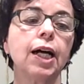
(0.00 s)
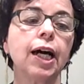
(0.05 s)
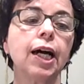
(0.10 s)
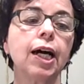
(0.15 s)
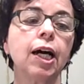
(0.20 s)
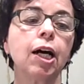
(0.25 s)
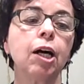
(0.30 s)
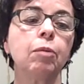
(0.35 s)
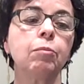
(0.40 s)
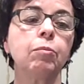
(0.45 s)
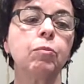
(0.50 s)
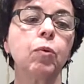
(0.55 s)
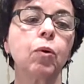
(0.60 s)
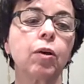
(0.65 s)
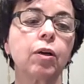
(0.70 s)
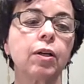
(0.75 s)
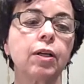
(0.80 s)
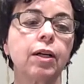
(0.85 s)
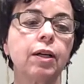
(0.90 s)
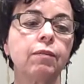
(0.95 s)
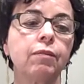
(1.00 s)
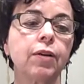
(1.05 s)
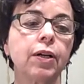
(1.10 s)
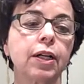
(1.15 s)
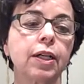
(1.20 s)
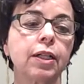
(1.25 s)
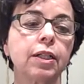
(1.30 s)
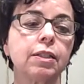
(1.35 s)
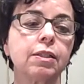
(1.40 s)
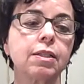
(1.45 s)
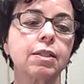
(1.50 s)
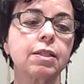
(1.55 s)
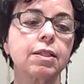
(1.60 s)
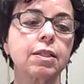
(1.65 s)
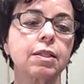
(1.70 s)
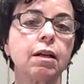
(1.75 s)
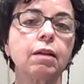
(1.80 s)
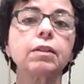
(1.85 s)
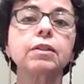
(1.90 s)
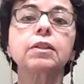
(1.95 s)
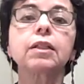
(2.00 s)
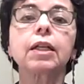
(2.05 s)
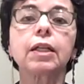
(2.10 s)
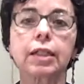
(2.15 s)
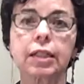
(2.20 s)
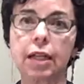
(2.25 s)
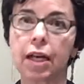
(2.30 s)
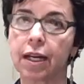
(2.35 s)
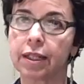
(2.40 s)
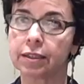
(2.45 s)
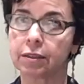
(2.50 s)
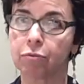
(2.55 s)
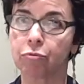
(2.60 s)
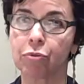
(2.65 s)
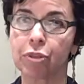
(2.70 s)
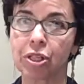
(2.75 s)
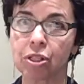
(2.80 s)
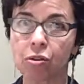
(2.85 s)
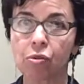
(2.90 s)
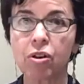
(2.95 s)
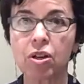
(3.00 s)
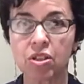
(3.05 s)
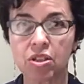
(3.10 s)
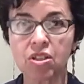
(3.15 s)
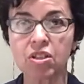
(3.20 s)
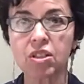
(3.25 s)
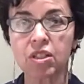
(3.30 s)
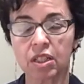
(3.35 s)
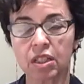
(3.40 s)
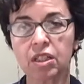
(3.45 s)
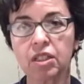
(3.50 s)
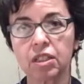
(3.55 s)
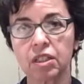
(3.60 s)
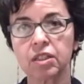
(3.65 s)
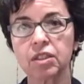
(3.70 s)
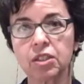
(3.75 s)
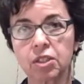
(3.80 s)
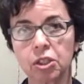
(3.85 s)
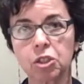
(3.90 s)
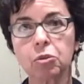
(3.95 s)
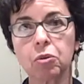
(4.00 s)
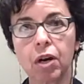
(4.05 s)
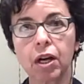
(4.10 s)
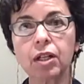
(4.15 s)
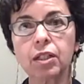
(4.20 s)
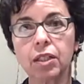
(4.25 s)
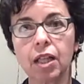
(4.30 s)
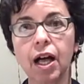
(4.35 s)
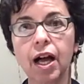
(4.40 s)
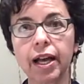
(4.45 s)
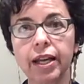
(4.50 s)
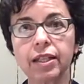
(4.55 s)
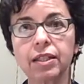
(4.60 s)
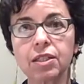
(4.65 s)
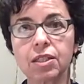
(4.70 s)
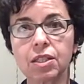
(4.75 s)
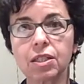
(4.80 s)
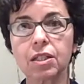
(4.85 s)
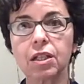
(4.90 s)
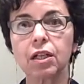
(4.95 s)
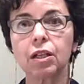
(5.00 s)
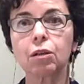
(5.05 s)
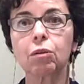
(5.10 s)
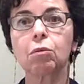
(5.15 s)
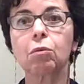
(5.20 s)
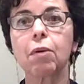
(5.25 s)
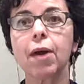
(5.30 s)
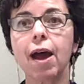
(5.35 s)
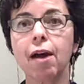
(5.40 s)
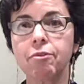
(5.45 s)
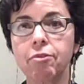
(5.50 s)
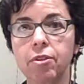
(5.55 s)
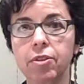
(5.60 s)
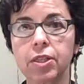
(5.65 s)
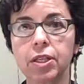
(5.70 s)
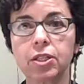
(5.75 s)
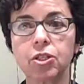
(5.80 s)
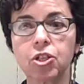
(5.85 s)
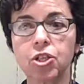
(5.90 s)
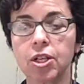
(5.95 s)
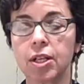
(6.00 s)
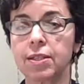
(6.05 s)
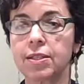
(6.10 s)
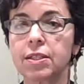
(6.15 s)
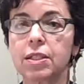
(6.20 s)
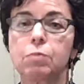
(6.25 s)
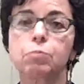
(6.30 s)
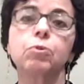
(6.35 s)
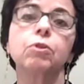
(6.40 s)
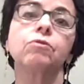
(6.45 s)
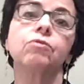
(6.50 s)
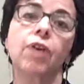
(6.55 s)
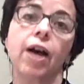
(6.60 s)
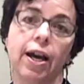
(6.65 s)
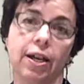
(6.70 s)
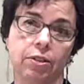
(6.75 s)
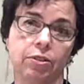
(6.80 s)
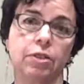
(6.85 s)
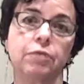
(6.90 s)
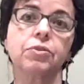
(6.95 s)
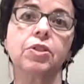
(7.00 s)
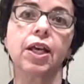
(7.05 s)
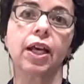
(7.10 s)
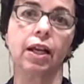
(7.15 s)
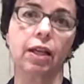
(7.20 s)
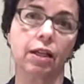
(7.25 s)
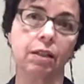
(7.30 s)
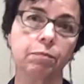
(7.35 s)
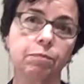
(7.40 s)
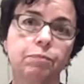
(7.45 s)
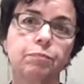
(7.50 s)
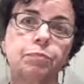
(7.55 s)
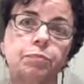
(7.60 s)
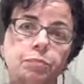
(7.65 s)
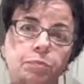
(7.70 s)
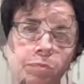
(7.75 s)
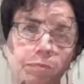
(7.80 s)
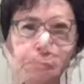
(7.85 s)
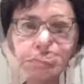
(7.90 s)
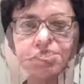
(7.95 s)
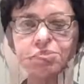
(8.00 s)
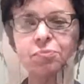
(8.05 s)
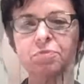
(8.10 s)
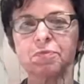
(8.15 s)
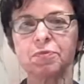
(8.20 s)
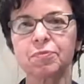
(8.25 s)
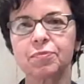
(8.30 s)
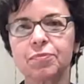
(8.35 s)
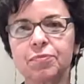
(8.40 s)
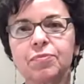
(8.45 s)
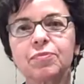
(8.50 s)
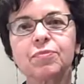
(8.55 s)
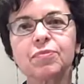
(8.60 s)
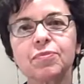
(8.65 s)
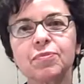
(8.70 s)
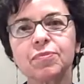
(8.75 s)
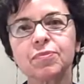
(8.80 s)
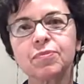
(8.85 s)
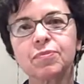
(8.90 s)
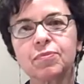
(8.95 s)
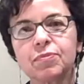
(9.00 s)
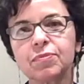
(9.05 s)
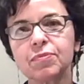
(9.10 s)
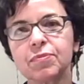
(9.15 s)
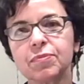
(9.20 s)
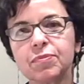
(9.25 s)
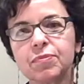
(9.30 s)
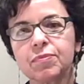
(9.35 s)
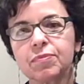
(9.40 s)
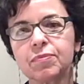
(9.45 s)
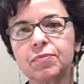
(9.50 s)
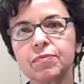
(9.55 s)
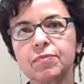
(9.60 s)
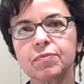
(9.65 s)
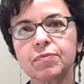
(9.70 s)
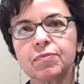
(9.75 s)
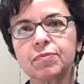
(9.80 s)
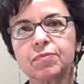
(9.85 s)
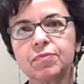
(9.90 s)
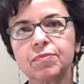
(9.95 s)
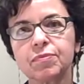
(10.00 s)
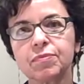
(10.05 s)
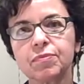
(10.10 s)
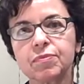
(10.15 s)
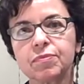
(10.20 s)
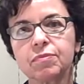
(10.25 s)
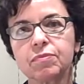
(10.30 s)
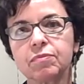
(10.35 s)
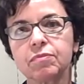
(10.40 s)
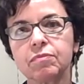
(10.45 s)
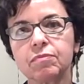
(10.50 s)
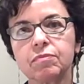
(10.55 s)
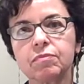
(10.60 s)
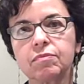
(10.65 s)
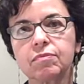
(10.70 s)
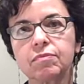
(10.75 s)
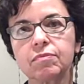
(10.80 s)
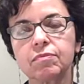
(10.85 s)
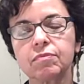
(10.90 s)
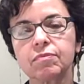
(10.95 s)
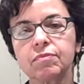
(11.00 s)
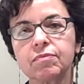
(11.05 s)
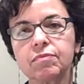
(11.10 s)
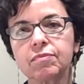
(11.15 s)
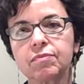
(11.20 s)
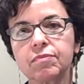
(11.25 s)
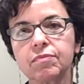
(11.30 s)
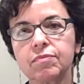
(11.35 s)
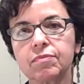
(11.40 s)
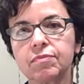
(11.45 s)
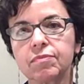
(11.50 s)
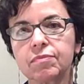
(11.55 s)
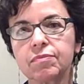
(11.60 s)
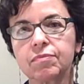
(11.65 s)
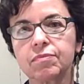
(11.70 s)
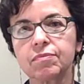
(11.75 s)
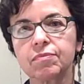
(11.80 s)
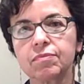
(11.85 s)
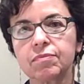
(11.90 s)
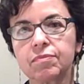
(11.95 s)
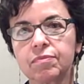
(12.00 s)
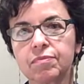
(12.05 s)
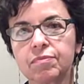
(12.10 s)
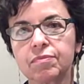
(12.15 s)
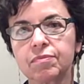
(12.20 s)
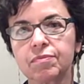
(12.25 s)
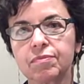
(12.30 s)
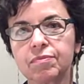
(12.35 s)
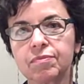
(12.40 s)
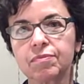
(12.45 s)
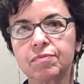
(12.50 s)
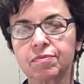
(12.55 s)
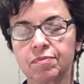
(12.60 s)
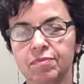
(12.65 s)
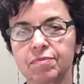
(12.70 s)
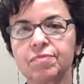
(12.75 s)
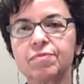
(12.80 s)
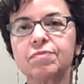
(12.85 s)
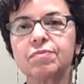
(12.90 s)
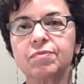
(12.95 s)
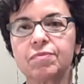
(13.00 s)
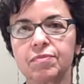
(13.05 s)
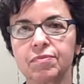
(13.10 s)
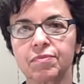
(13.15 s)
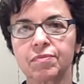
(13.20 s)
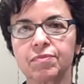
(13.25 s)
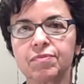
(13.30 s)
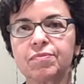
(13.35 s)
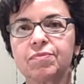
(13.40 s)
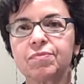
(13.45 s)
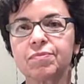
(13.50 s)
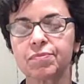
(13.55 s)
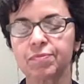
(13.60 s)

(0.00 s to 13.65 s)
um, more of a consulting kind of resource to our clients rather than just a provider of data. Jo, where do you see the media industry in like the next five to 10 years?